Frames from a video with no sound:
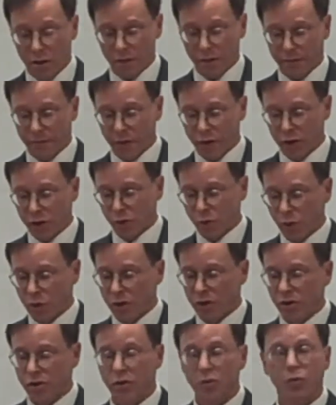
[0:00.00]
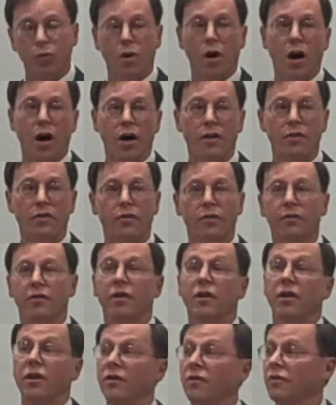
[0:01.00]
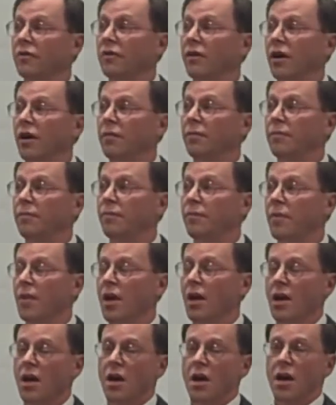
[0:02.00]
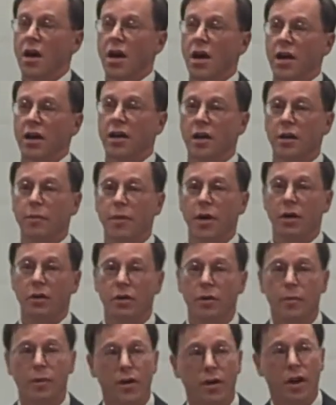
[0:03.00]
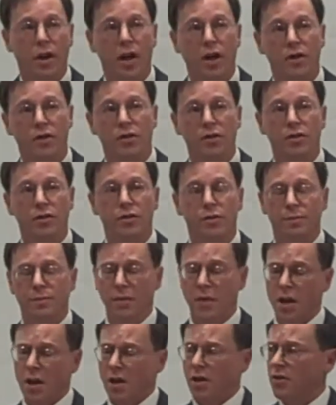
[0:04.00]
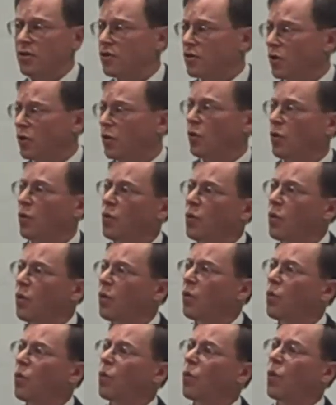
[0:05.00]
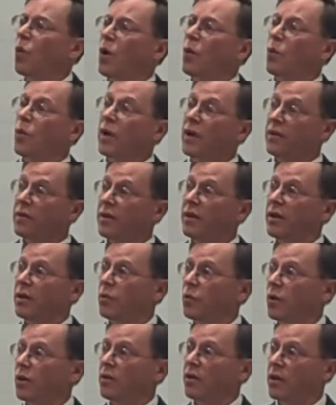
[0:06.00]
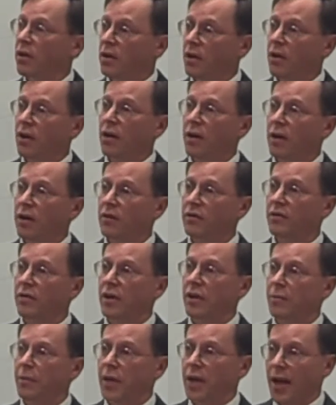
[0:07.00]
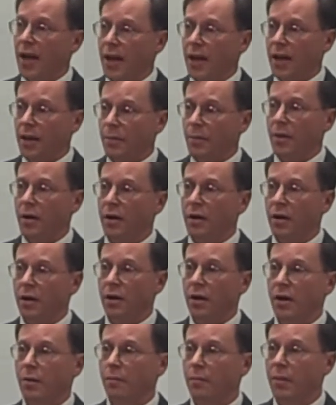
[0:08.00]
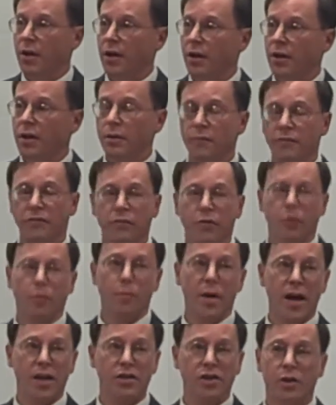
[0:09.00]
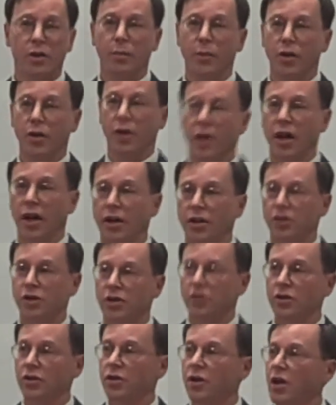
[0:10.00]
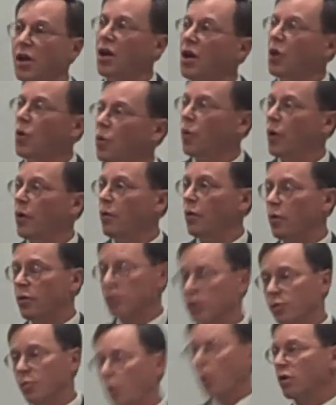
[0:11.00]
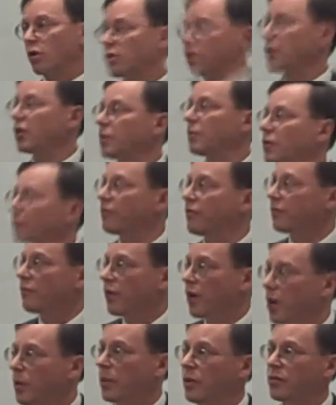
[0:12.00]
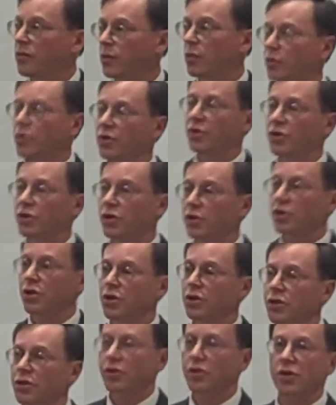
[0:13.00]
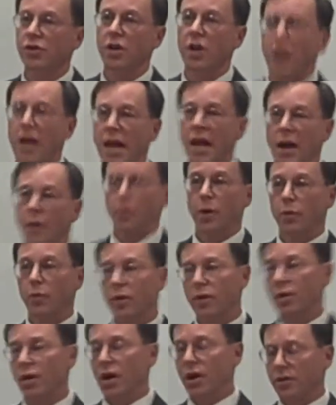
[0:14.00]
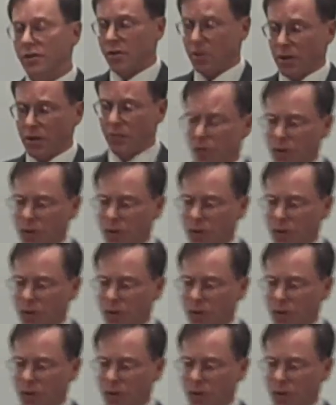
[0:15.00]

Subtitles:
The first was the rise of the internet and email communications. So what we did when the internet became a medium for mass communications, we were a small team of environmental researchers, and we realized the